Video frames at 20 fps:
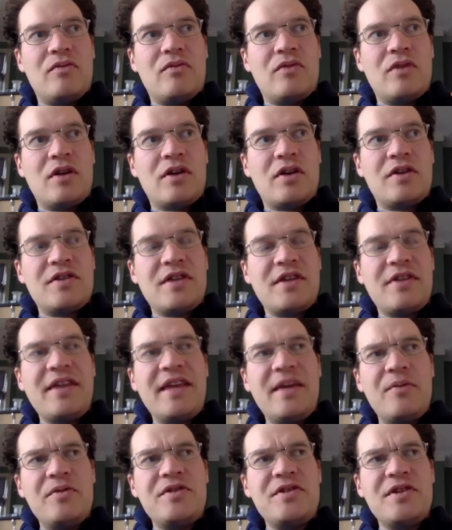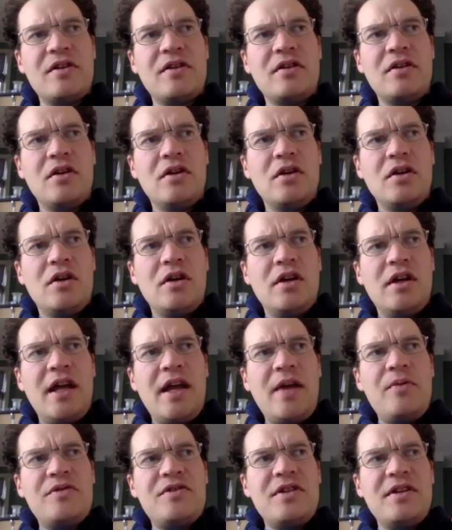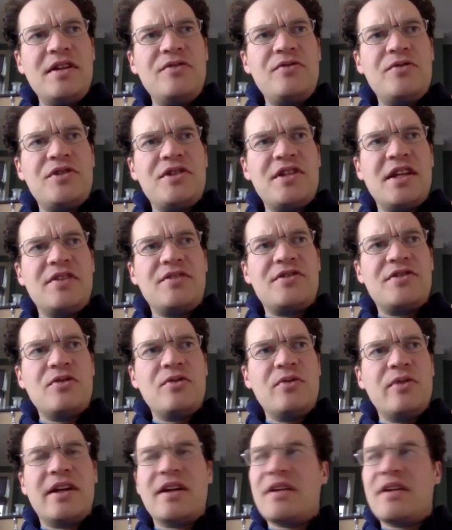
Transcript: because I think it was an interesting story,